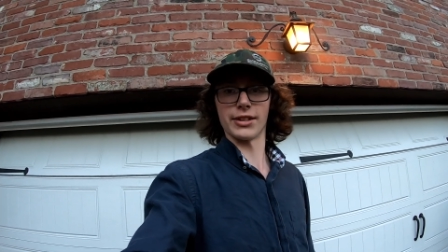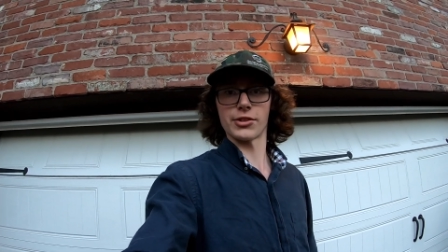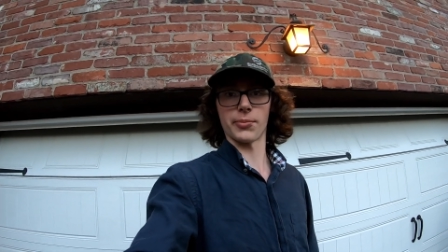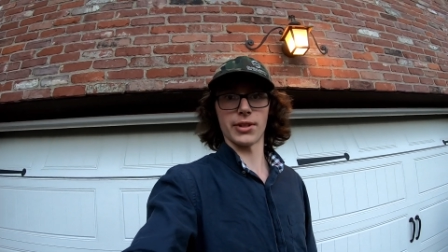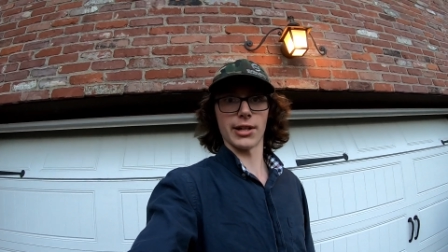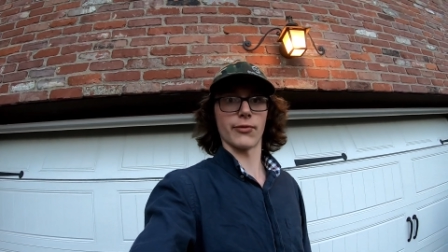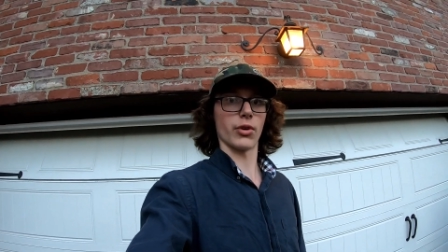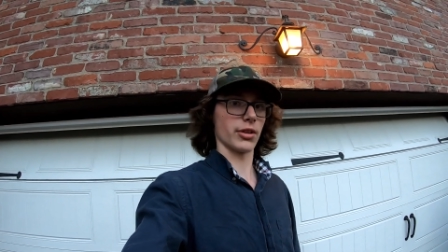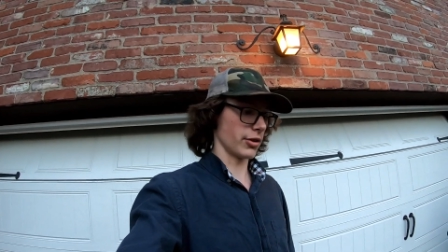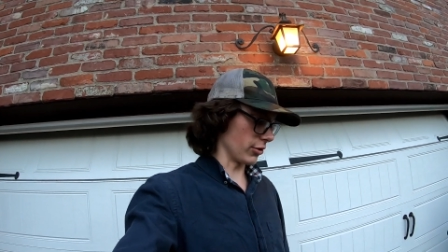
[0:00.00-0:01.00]
It's something I've
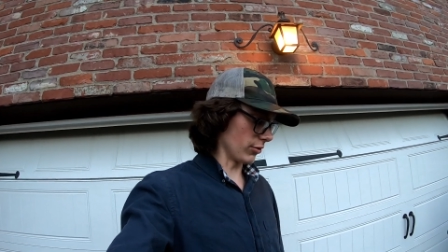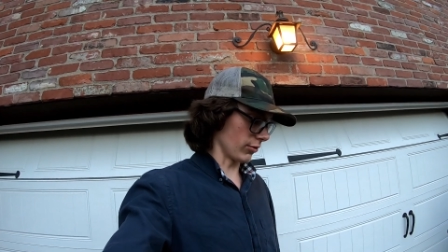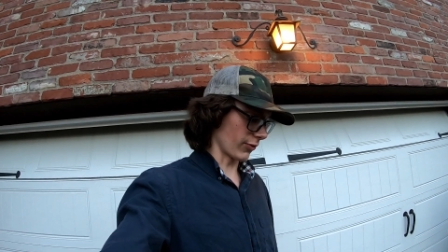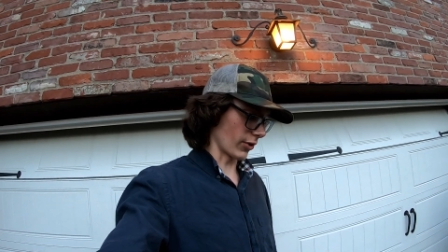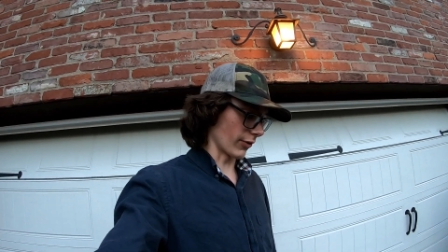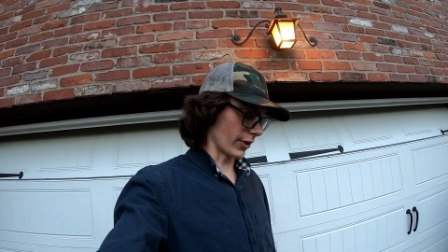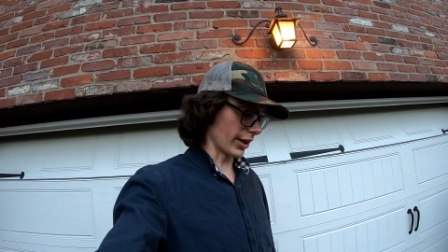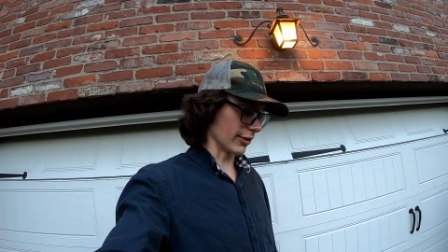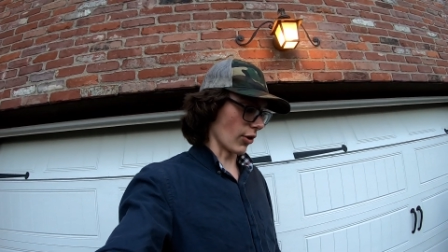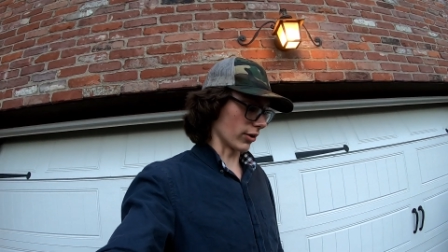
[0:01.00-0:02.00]
wanted to do for a
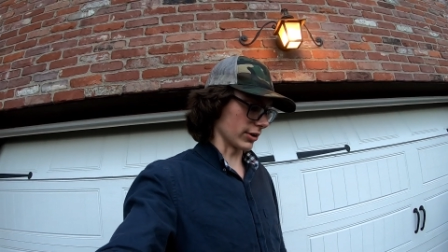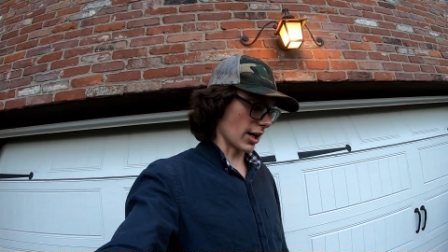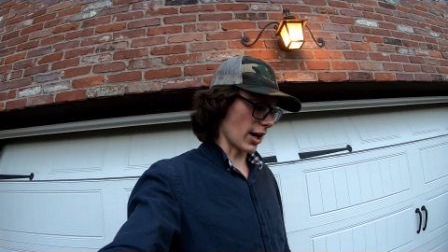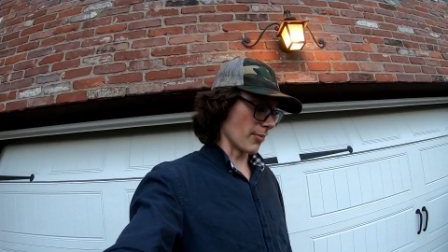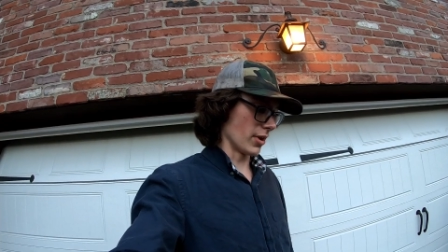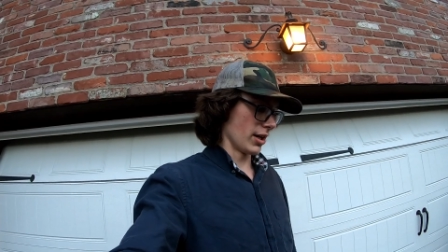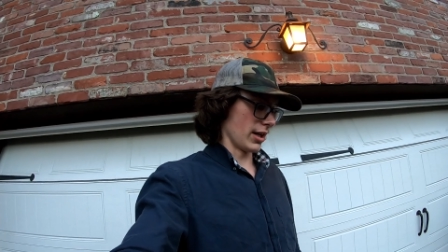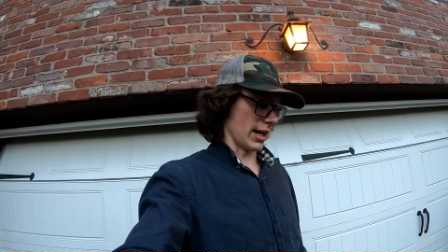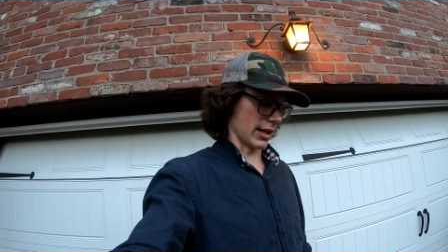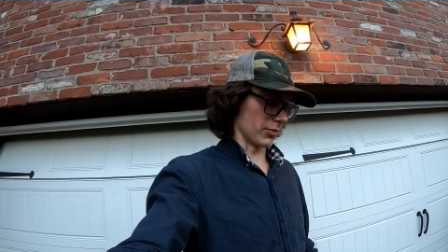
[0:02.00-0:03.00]
very long time,
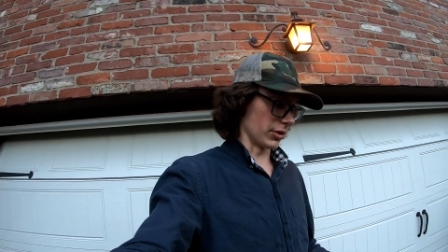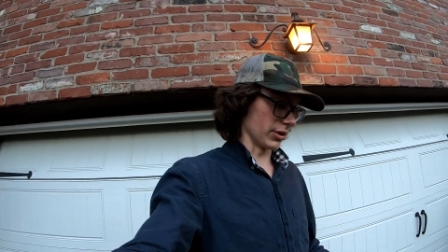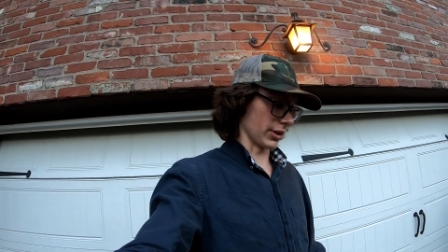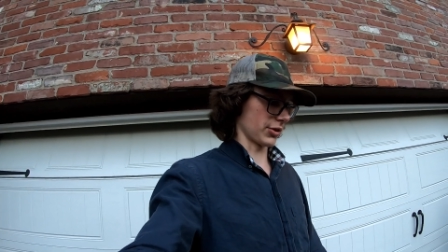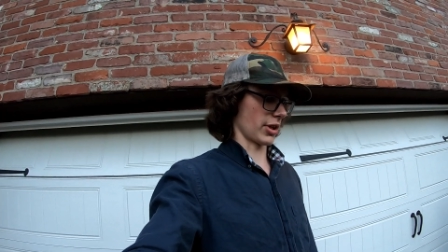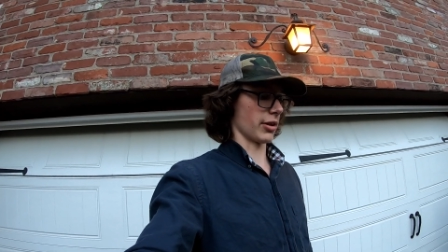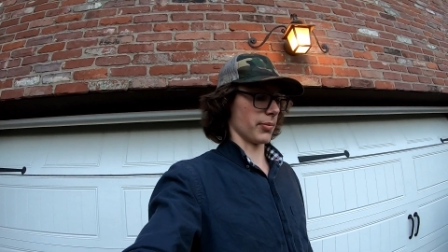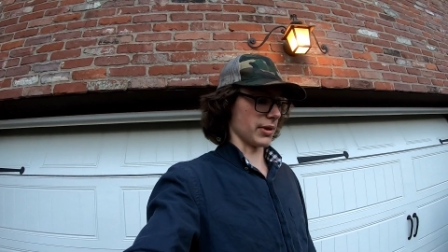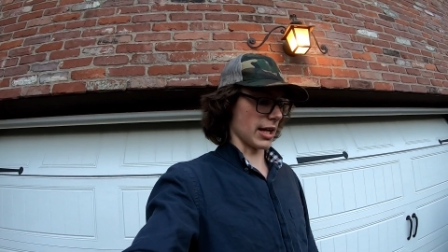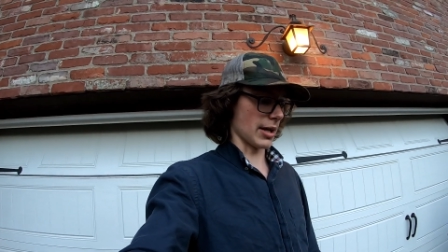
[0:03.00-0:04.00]
and I'm really excited
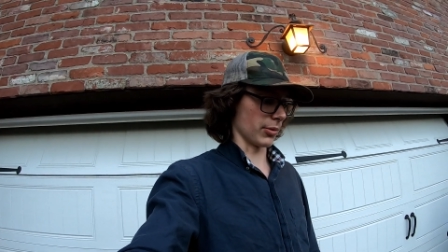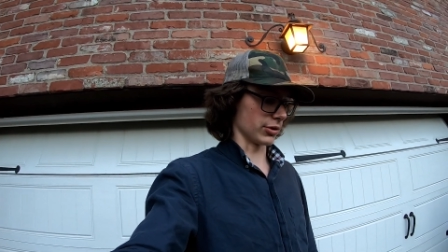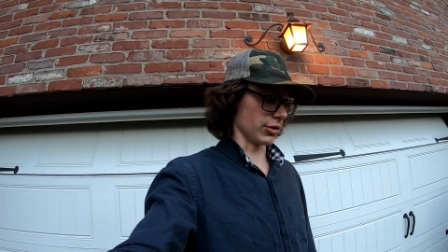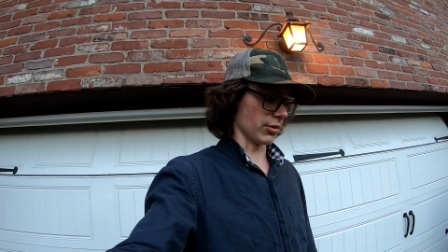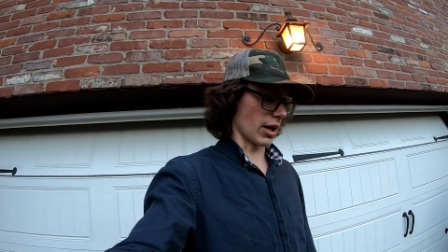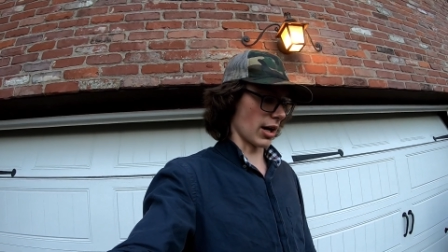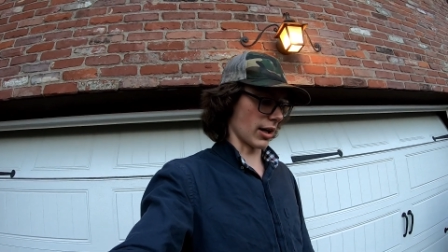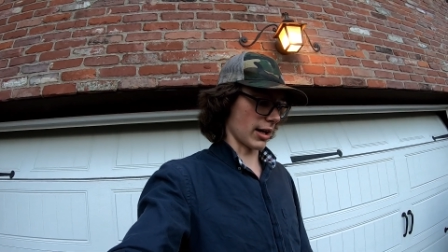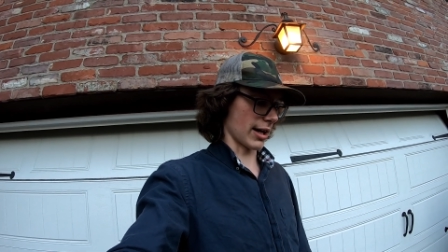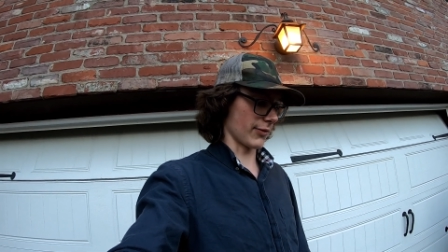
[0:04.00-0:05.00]
to be able to
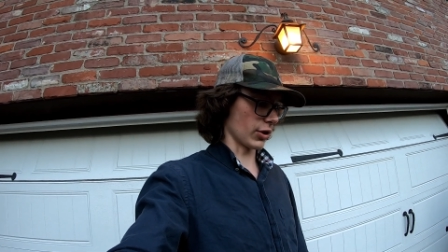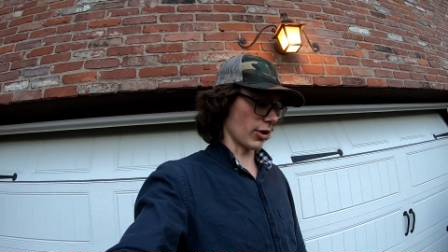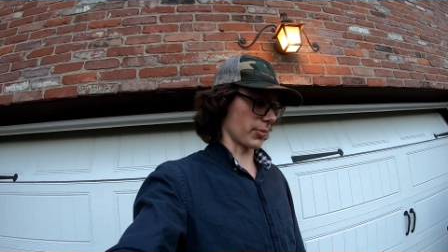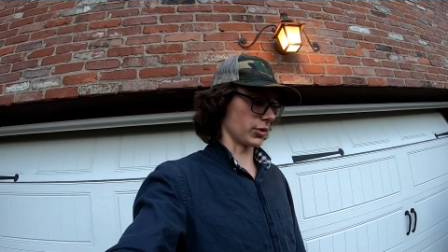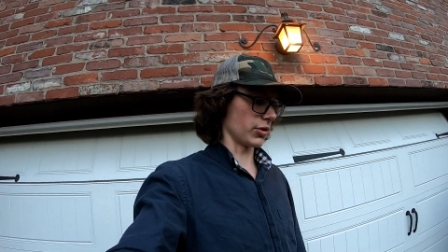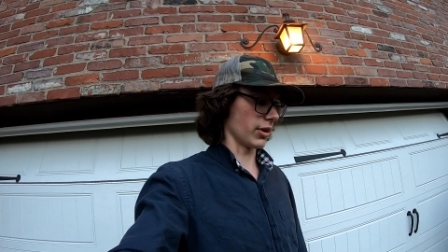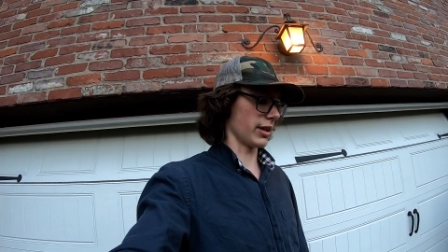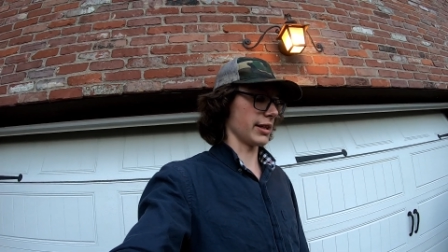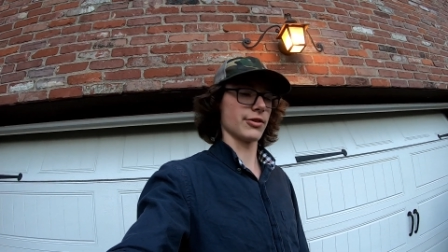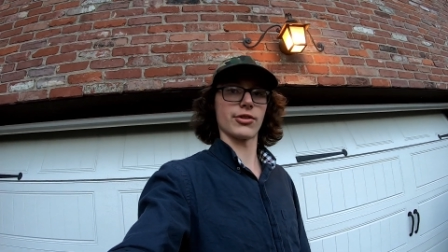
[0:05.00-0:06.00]
have the
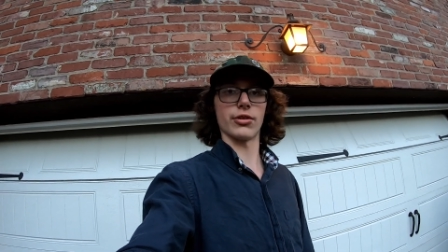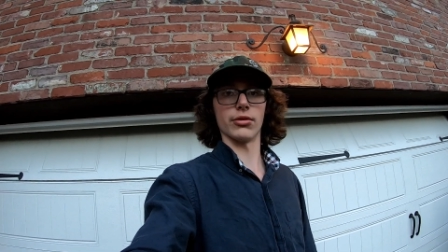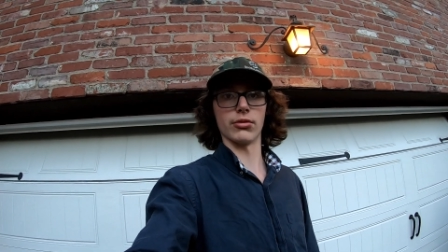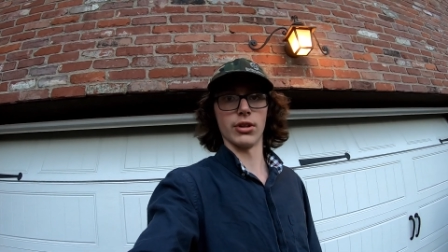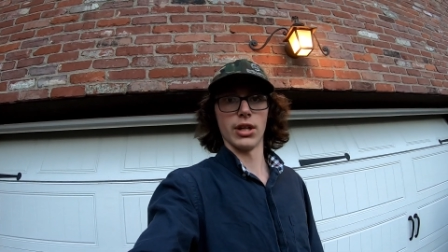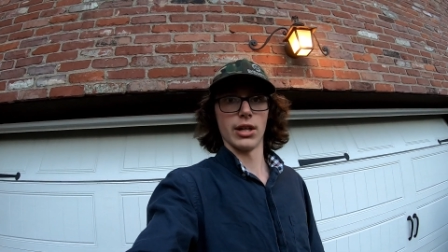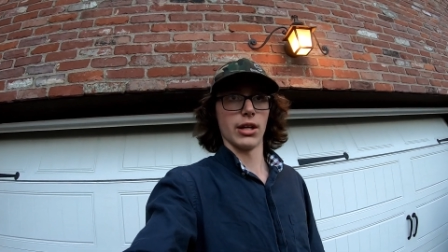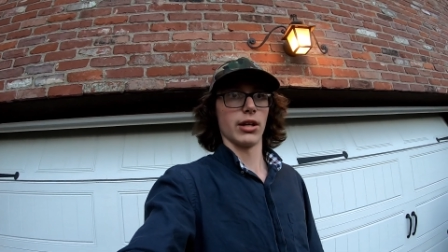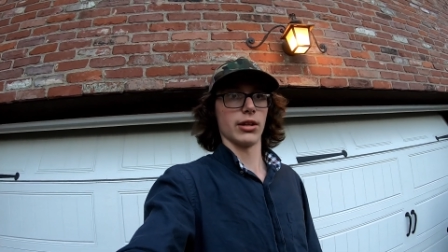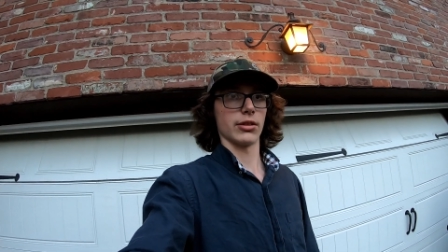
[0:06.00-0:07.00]
opportunities to
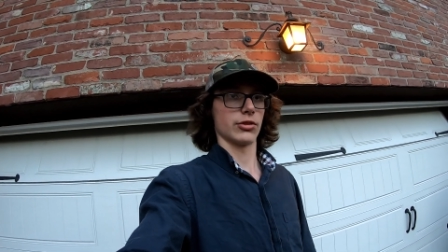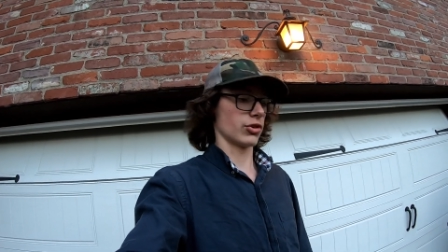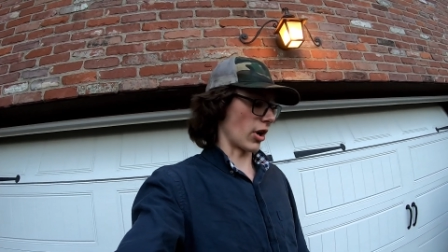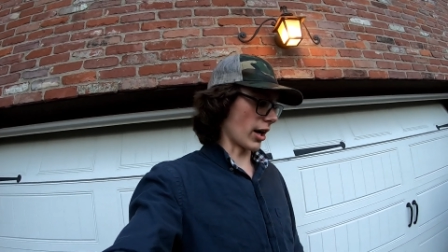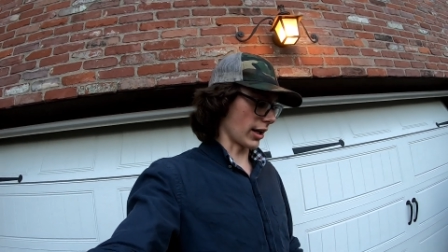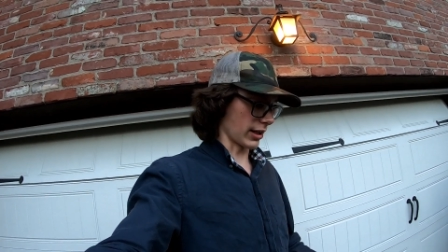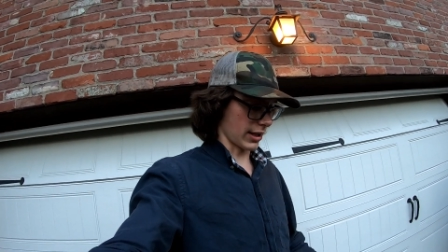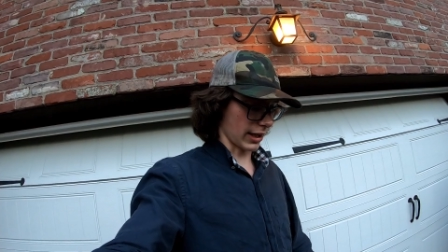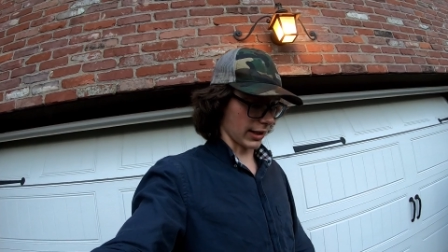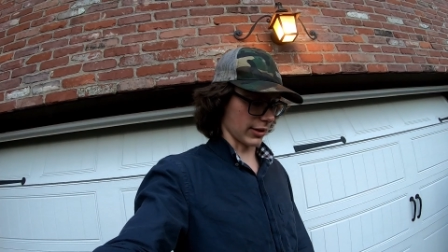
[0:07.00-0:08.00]
try
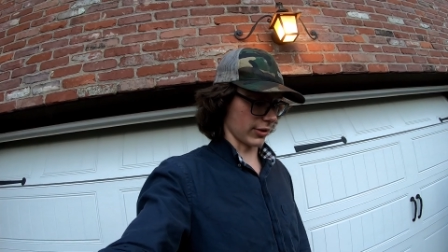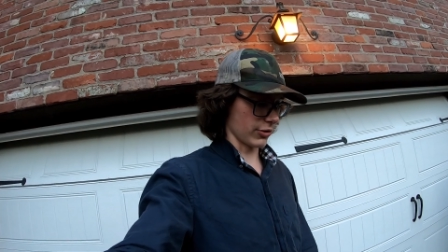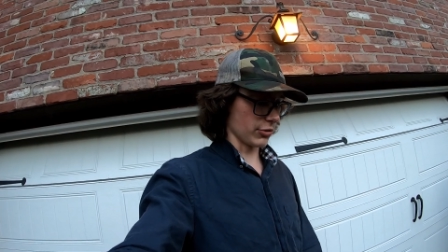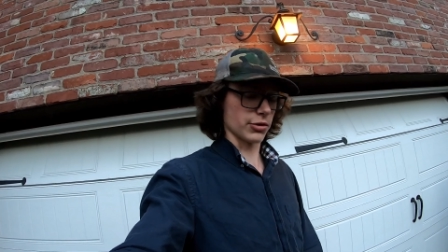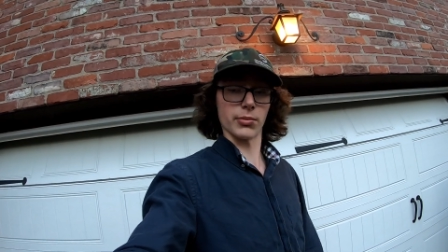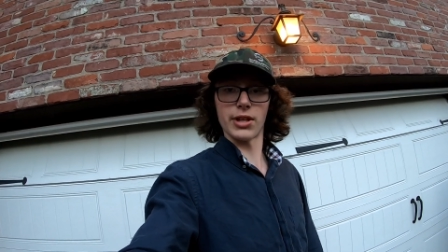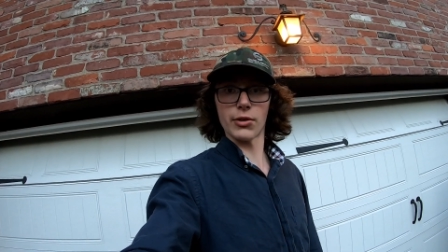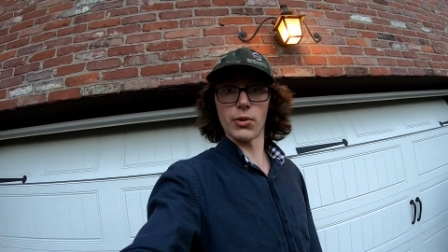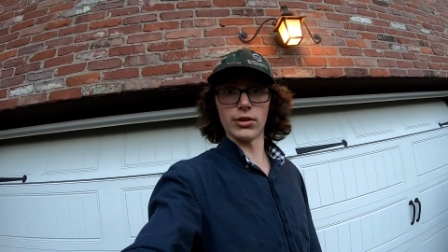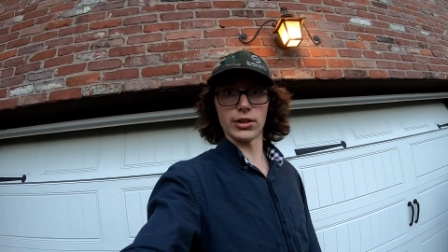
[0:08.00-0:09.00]
and do some
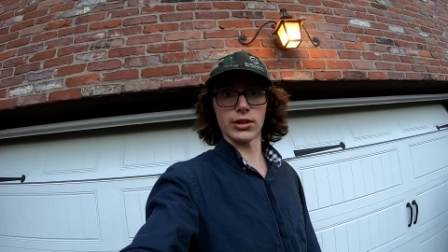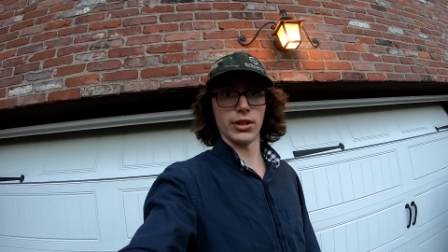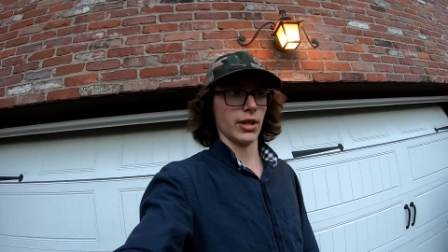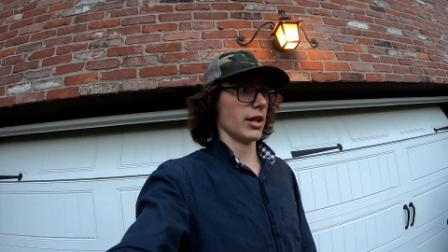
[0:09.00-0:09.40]
TIG welding.